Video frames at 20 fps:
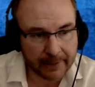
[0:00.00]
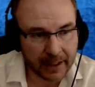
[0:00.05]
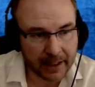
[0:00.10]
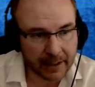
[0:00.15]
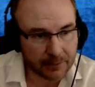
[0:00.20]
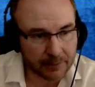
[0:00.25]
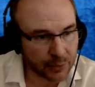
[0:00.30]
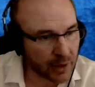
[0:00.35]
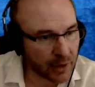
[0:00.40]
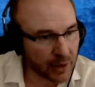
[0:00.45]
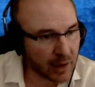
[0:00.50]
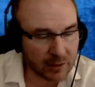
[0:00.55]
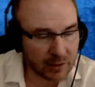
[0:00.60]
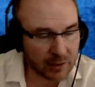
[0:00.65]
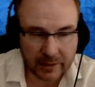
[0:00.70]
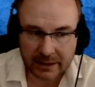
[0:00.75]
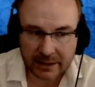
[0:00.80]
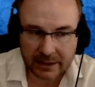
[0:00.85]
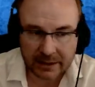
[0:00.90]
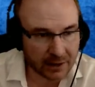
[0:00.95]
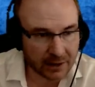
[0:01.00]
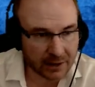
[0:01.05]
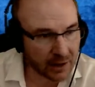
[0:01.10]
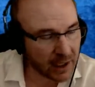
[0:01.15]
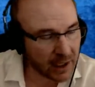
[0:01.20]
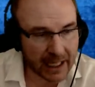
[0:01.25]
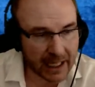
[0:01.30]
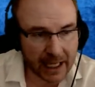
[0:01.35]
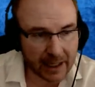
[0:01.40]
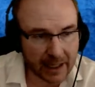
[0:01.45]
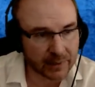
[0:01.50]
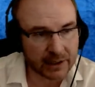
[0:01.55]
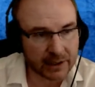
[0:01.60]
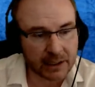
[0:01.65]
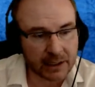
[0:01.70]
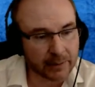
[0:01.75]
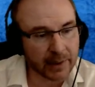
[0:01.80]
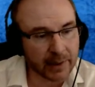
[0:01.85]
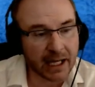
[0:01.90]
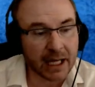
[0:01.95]
and probably did not happen
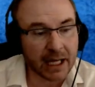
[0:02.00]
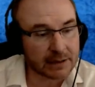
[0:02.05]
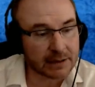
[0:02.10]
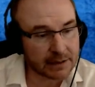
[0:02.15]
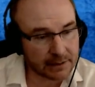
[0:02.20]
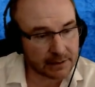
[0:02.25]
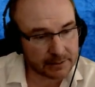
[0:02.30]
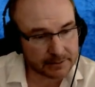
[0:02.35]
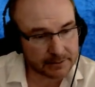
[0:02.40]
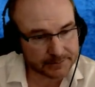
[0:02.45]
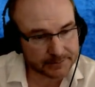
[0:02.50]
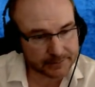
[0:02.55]
in the past.